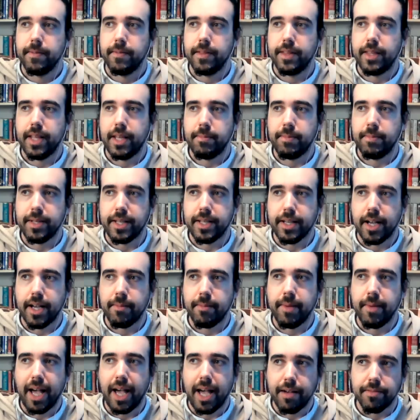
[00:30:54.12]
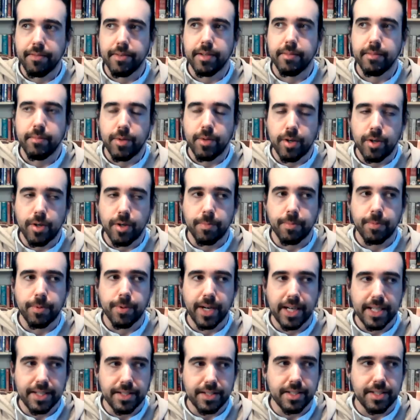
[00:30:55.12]
they become ever more
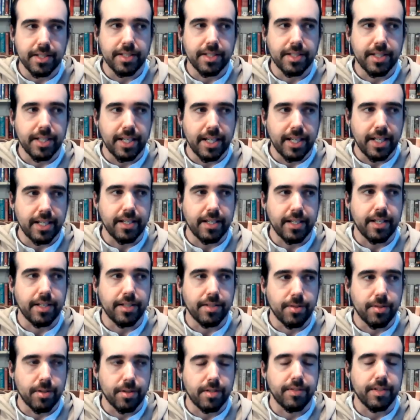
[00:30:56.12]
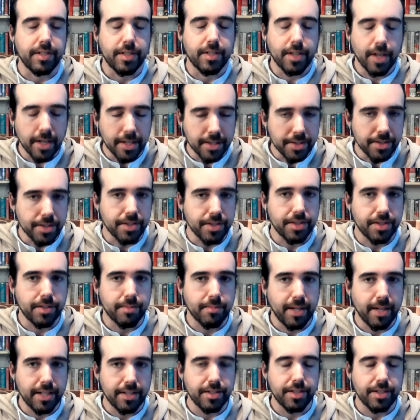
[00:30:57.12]
present in a sort of a conscious
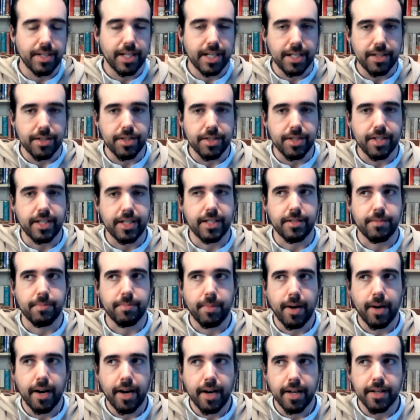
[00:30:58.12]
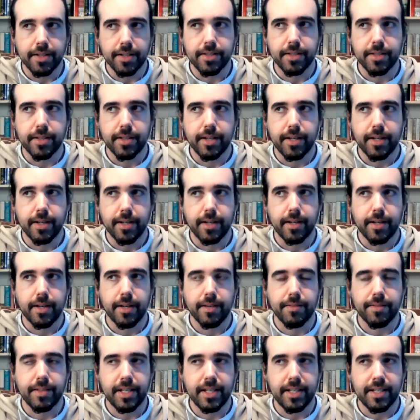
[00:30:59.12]
imagination as part
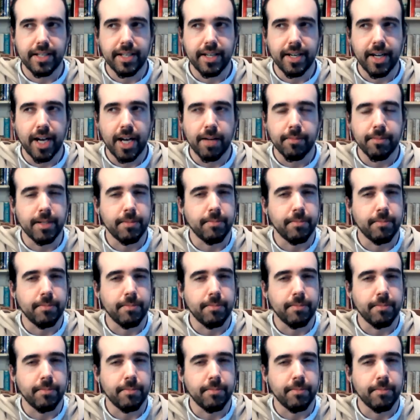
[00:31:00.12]
of the Indian Army,